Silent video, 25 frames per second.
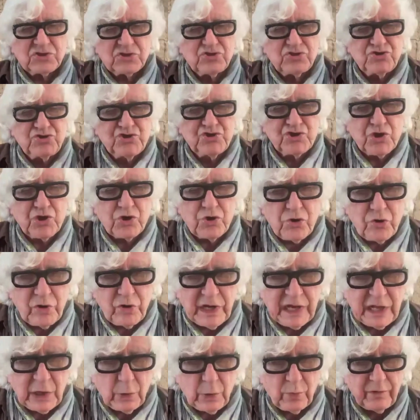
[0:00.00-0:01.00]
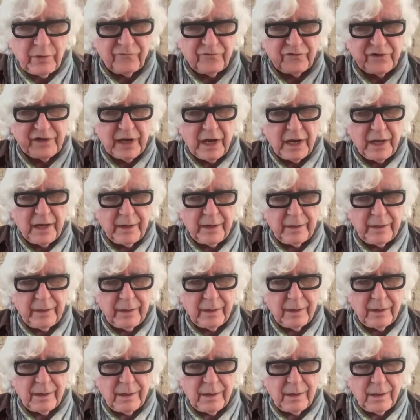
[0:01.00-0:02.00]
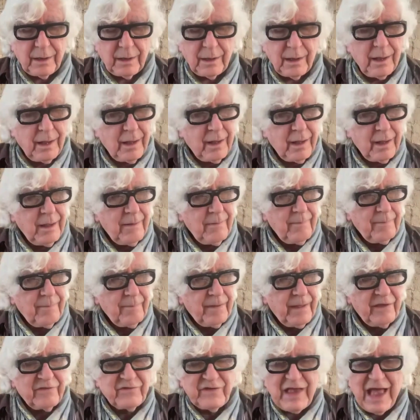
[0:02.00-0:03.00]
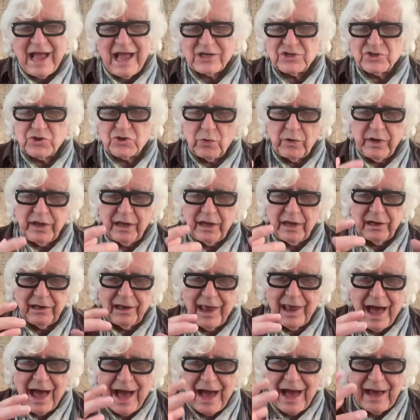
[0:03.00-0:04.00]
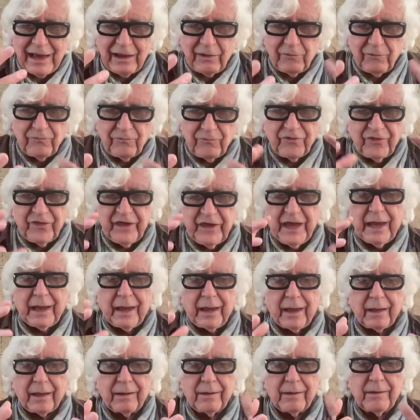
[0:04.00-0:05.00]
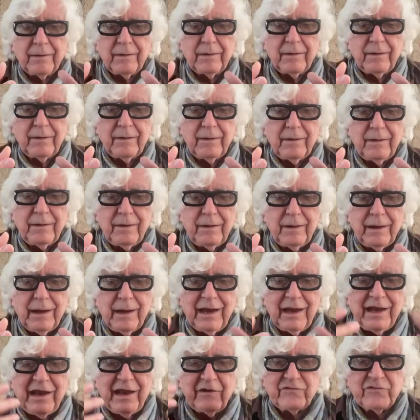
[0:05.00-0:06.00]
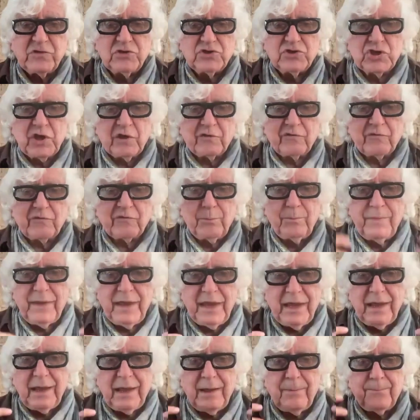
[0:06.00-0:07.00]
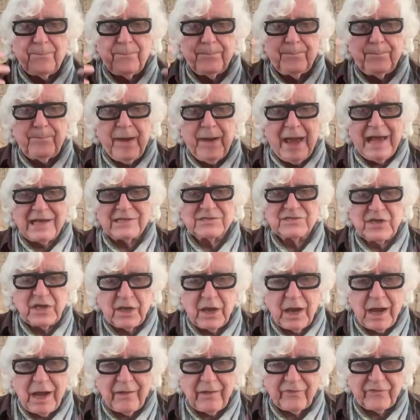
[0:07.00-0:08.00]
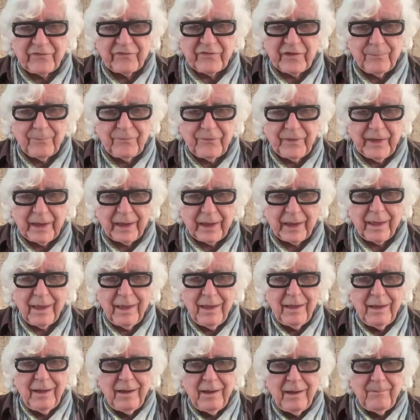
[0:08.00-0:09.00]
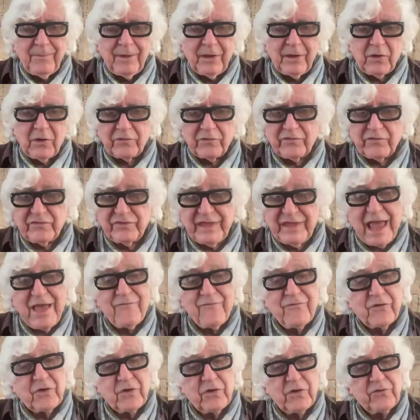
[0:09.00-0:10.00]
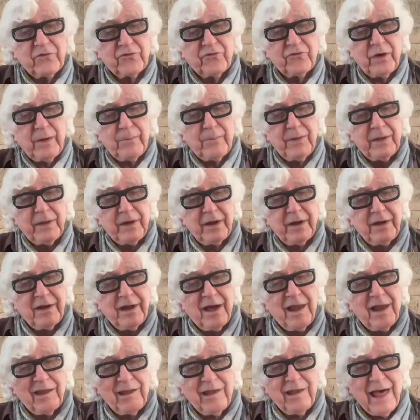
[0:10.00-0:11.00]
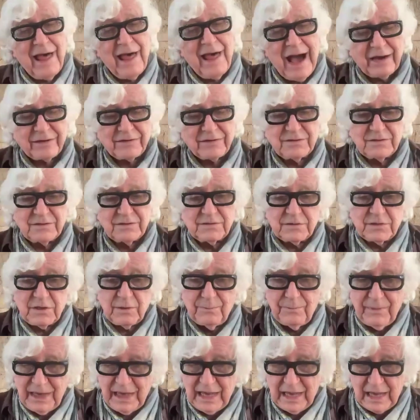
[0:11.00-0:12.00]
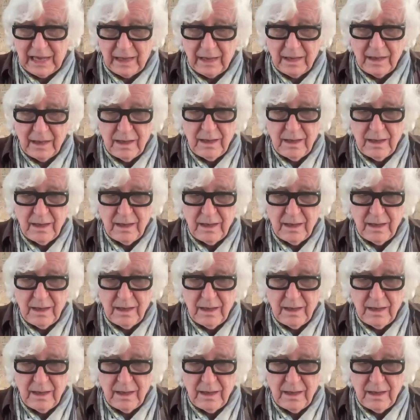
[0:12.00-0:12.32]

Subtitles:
journey we've done is actually a live thing. It isn't just me passing on something, because they've contributed a lot to me.